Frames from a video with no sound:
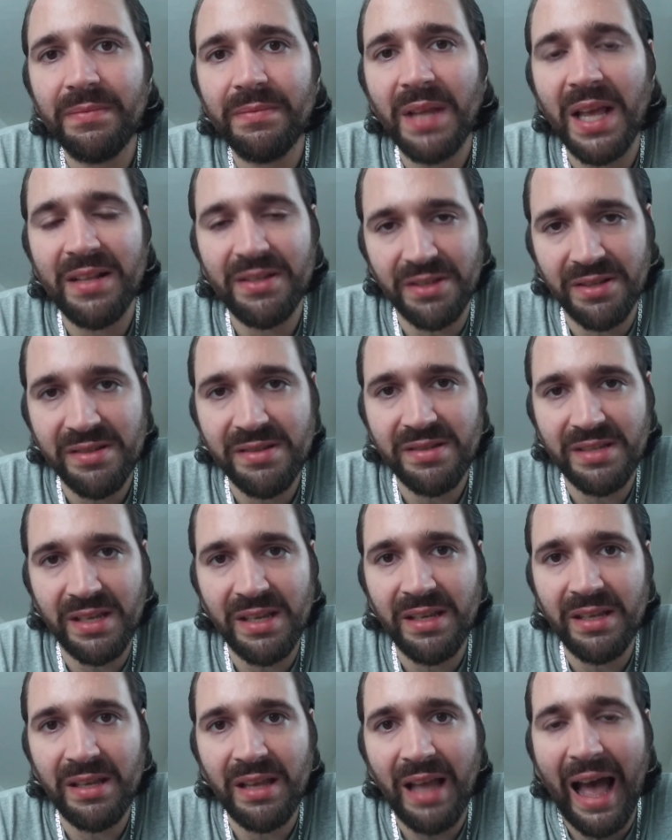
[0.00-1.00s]
and you
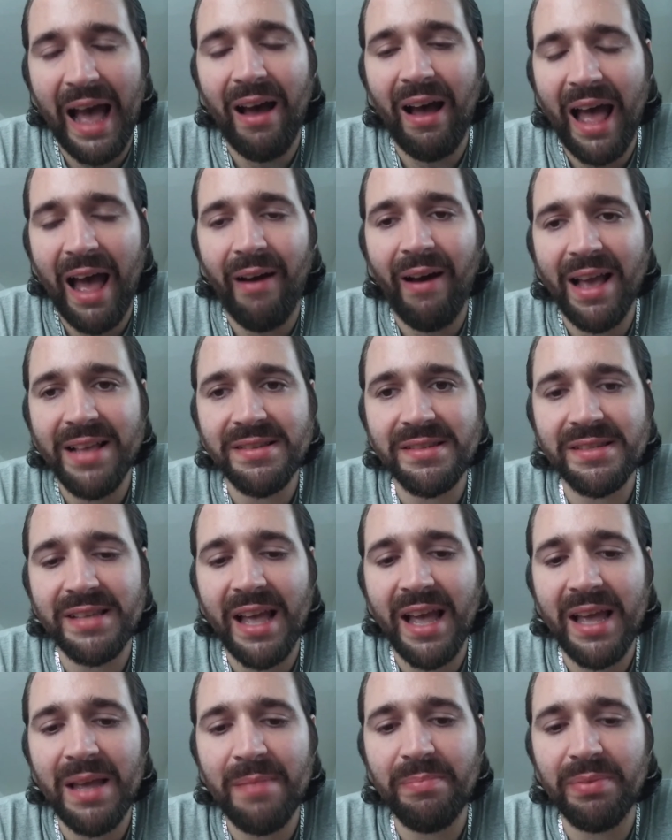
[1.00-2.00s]
see how, how I
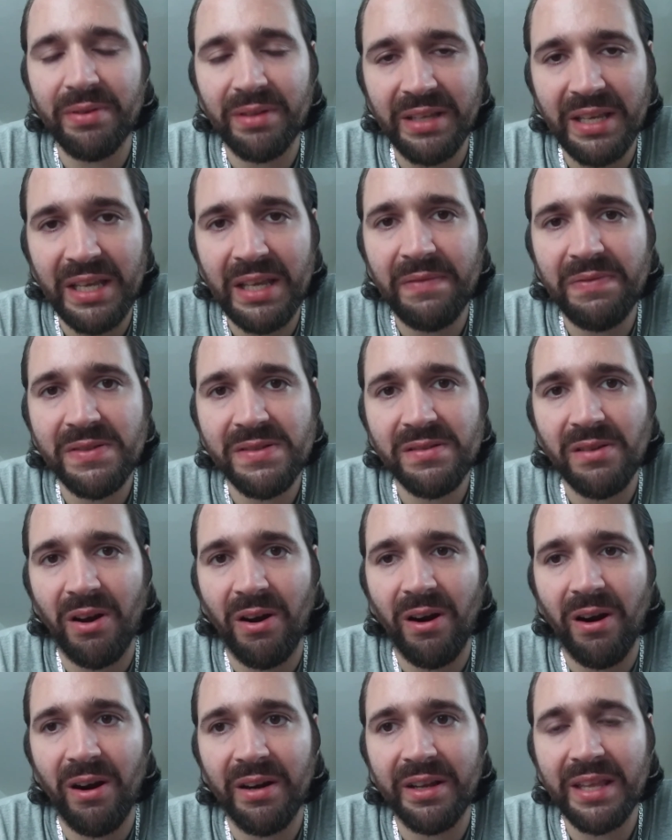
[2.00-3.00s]
say beliefs
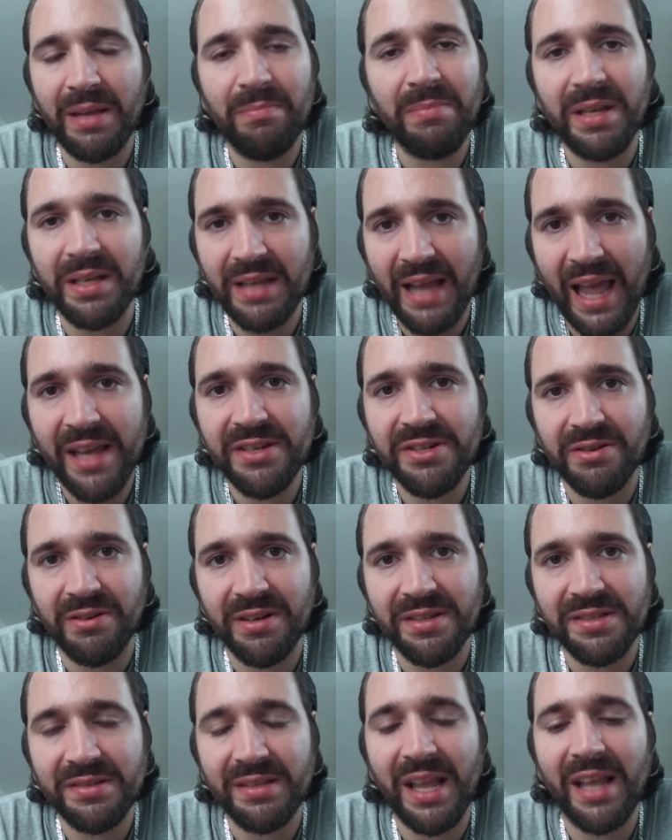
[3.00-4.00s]
are can be
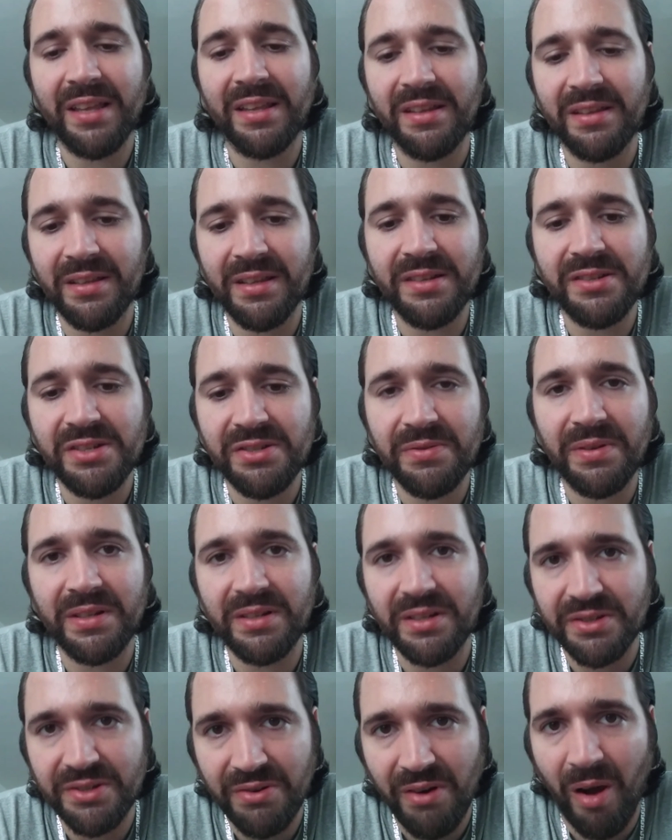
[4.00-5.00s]
dangerous. They can get you
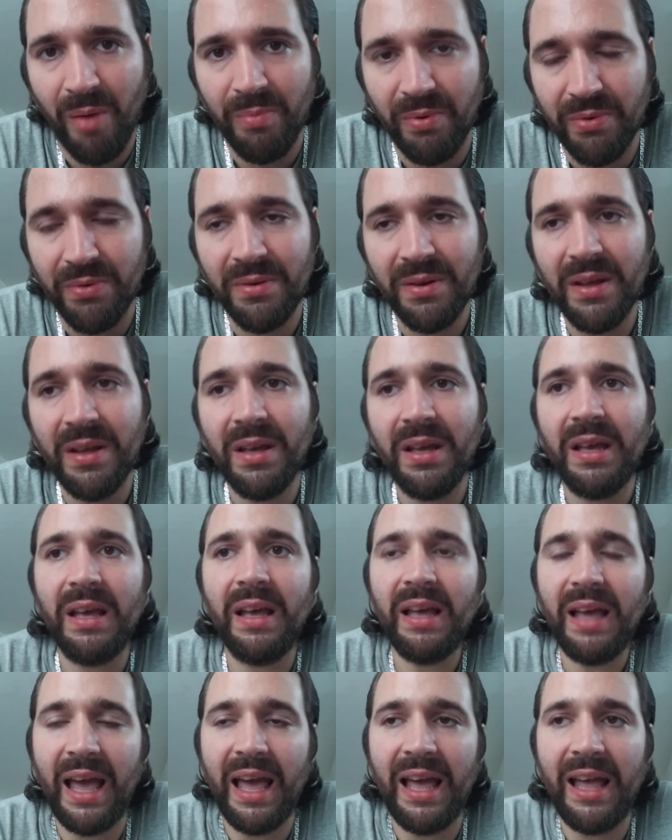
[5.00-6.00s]
into trouble.
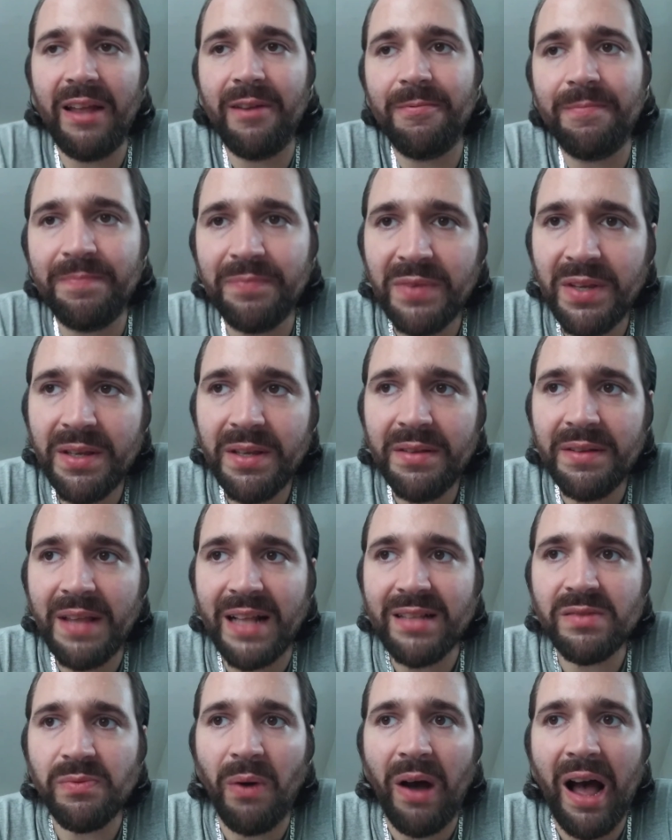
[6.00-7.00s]
And
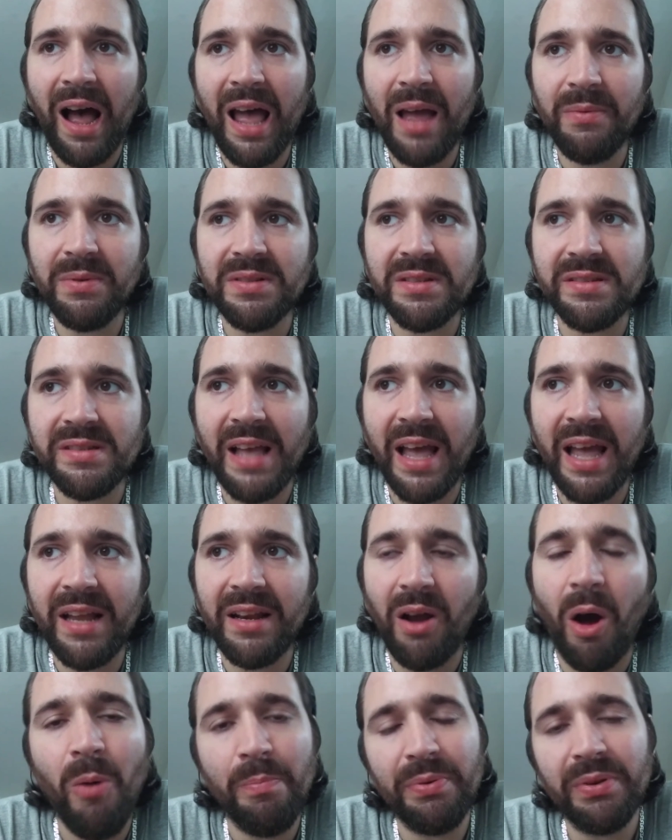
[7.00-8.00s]
that's why I would say
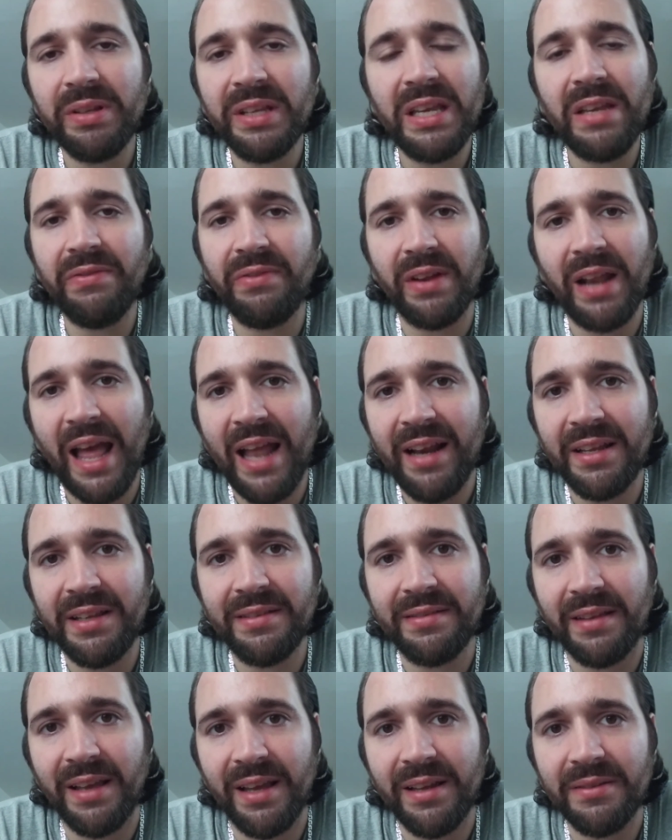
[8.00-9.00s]
don't believe in
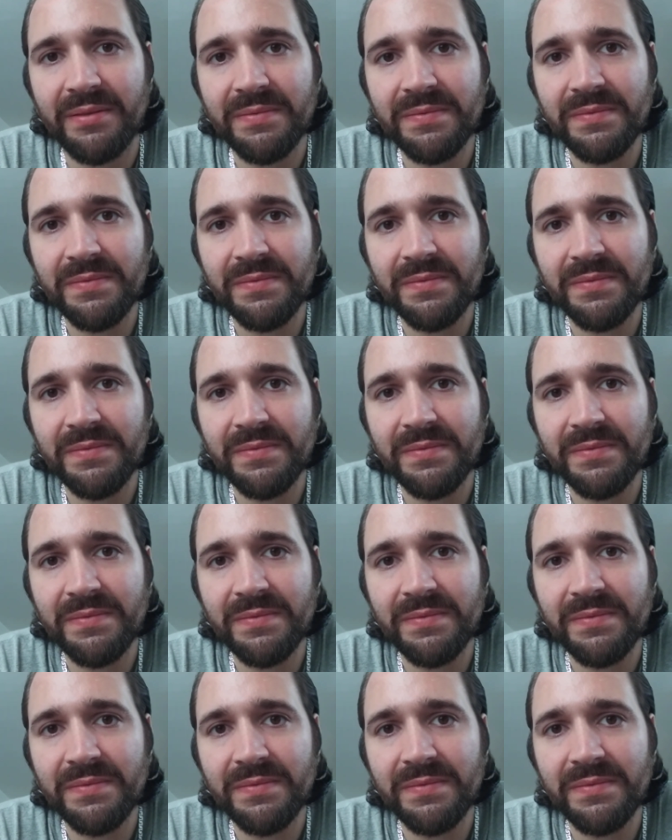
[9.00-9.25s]
anything.